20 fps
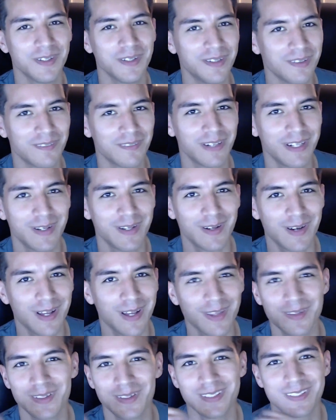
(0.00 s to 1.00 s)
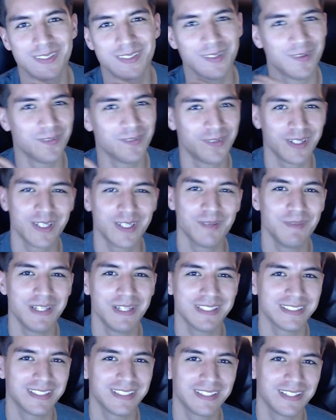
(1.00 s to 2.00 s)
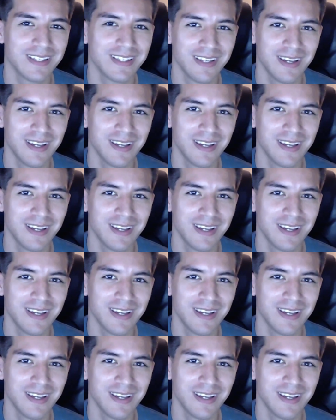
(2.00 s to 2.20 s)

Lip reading: good right now. I look so freaking amazing.